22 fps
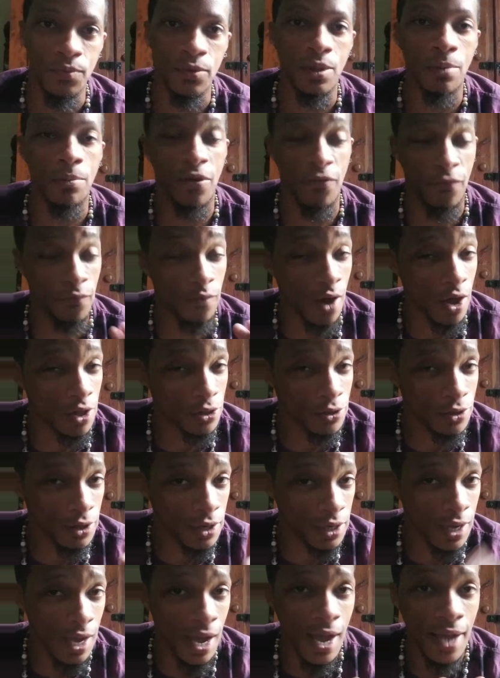But follow your
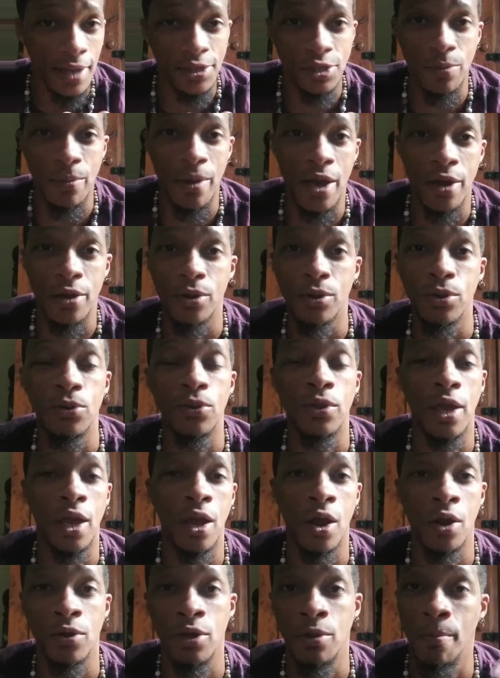guides no matter who they
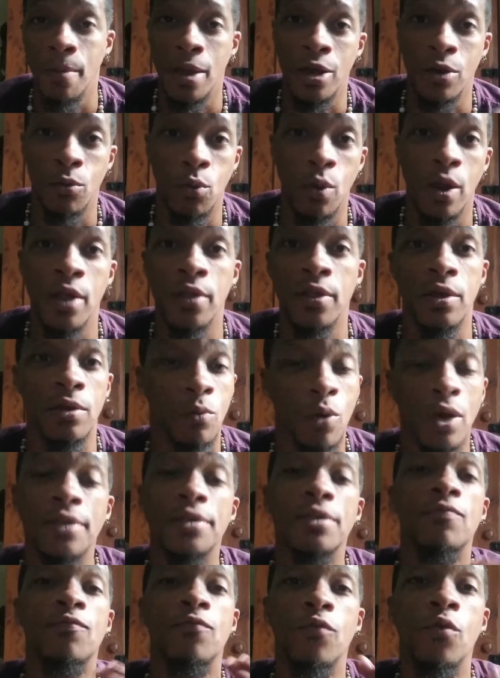are, no matter what
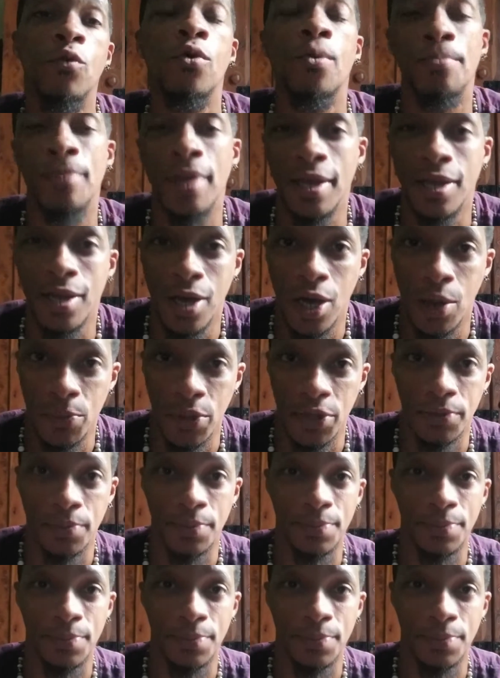form they come in.